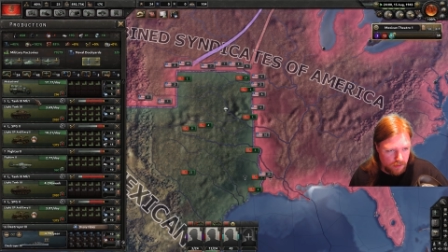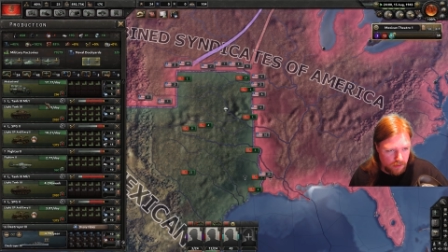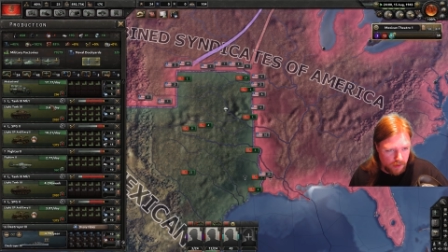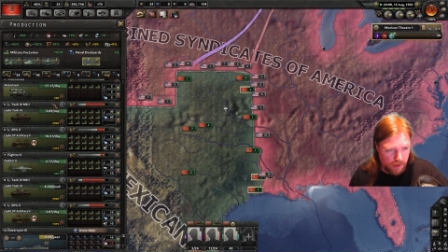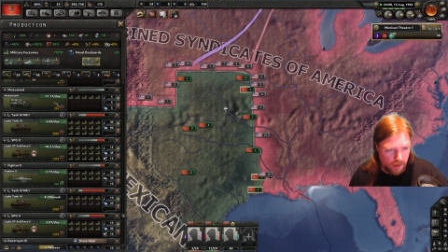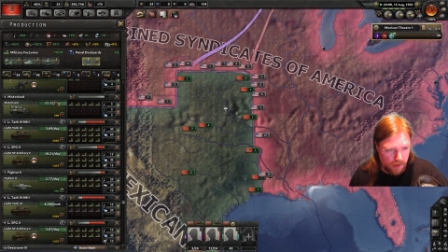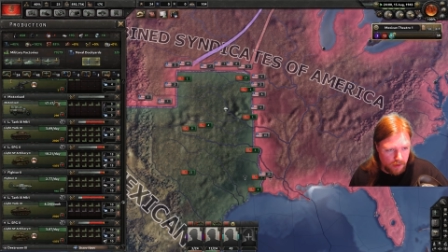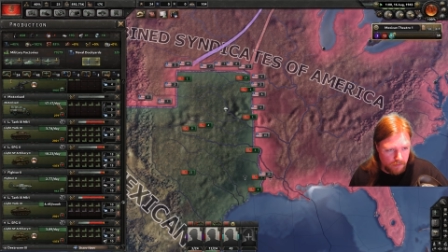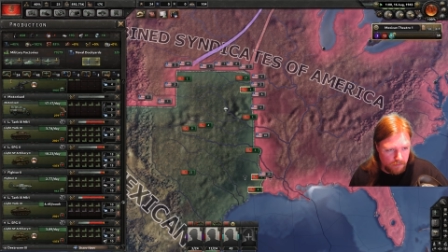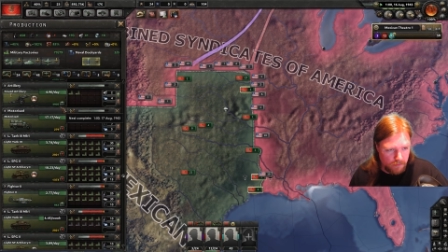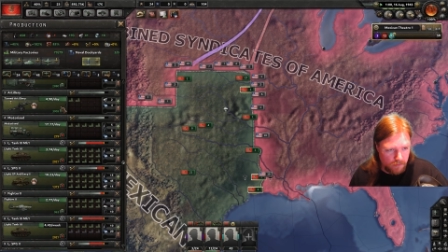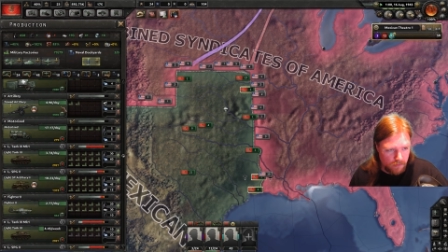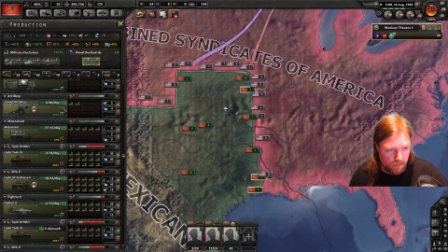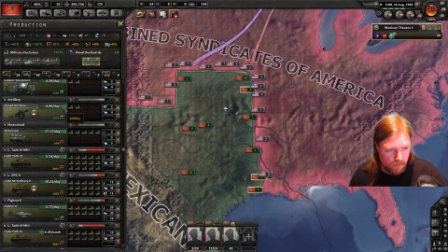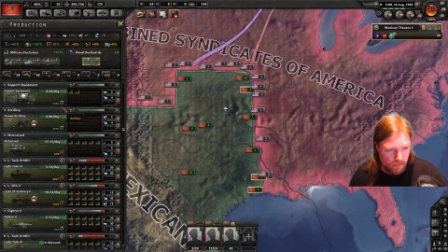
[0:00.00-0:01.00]
I am.
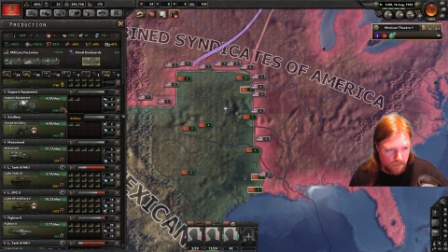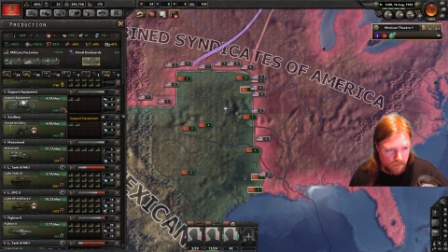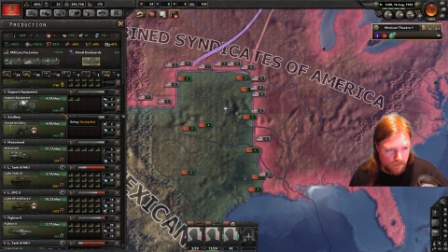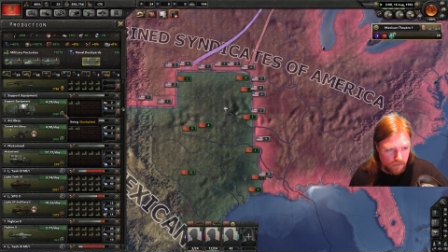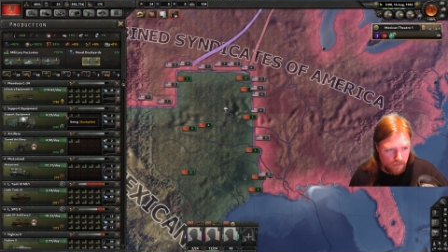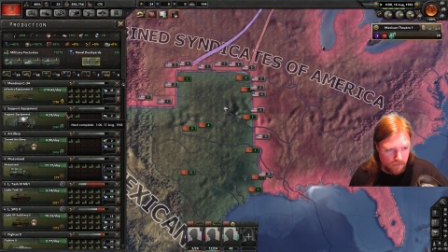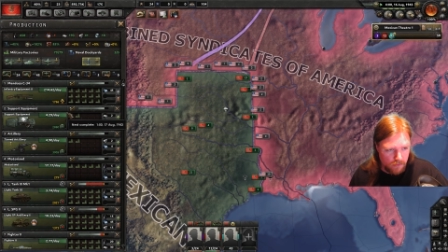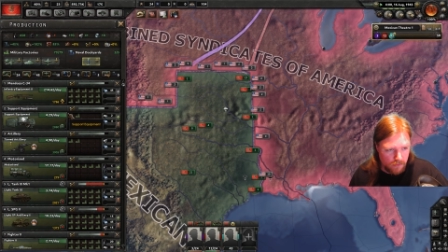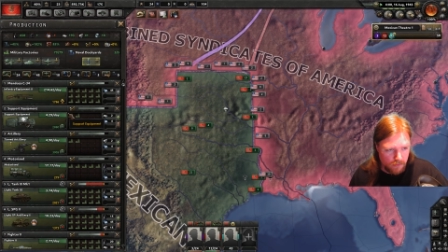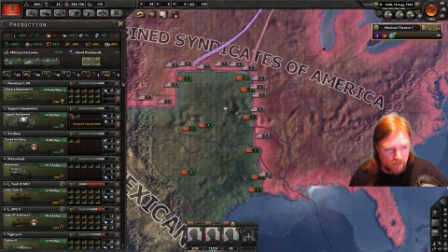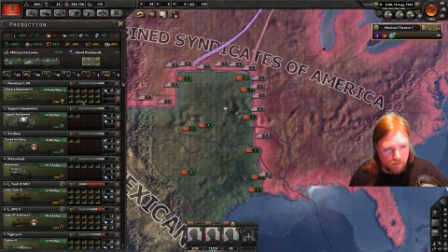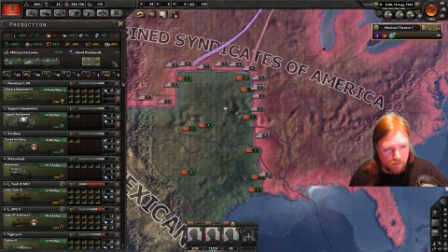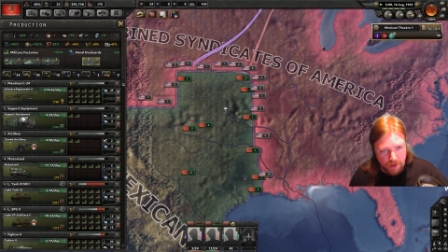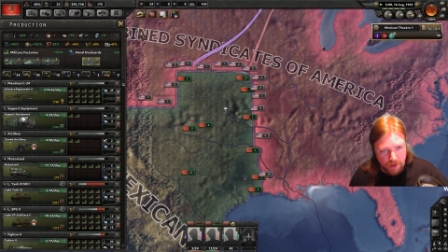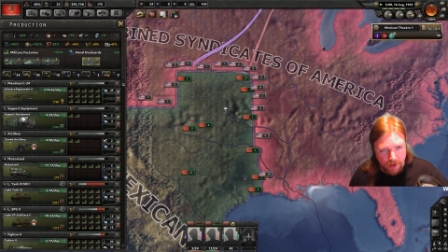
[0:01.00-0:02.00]

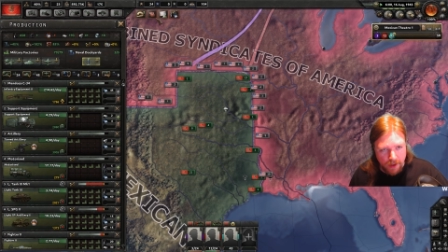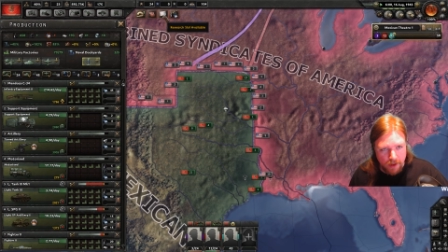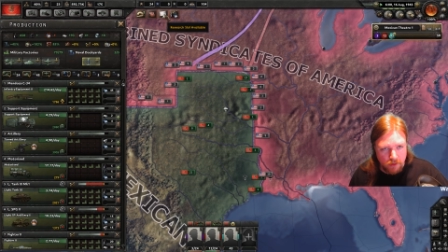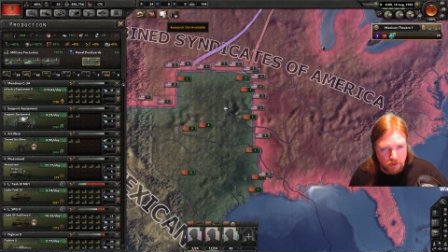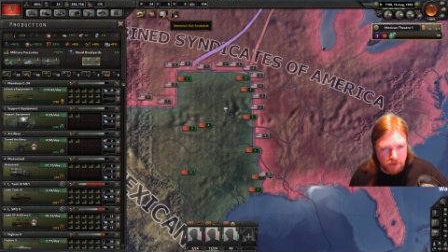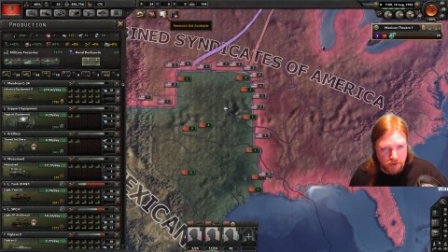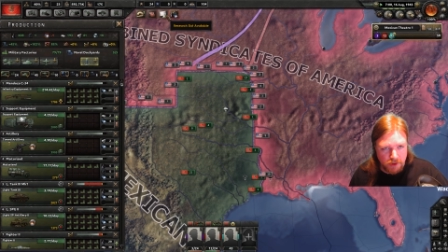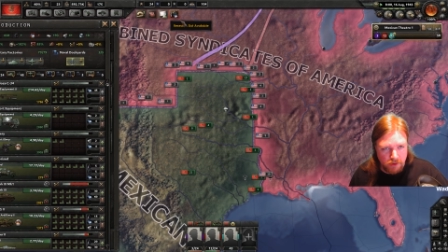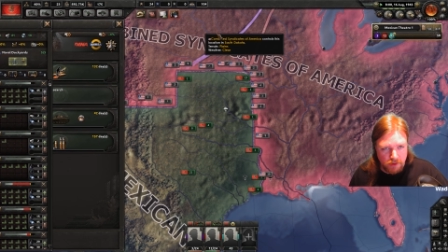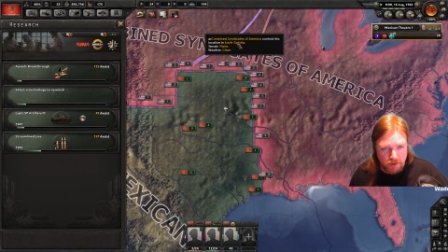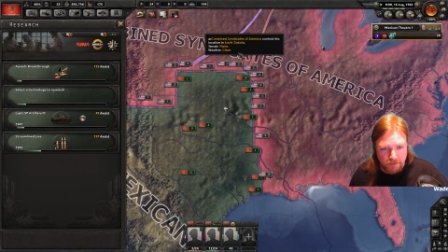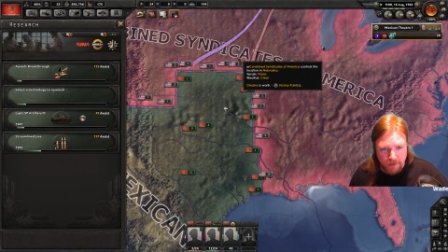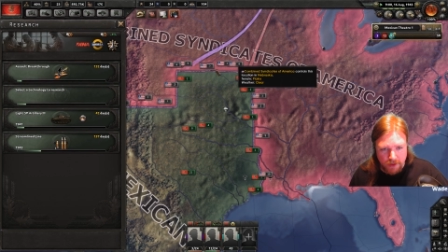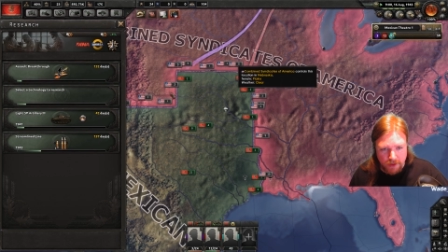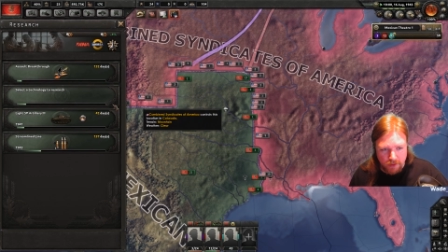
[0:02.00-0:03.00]
But again, not a huge
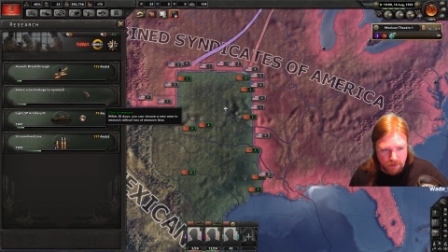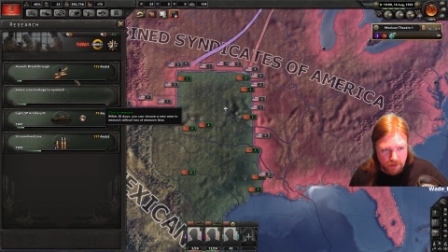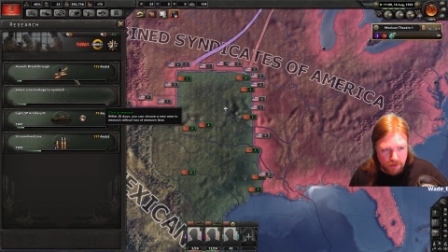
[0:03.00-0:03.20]
amount.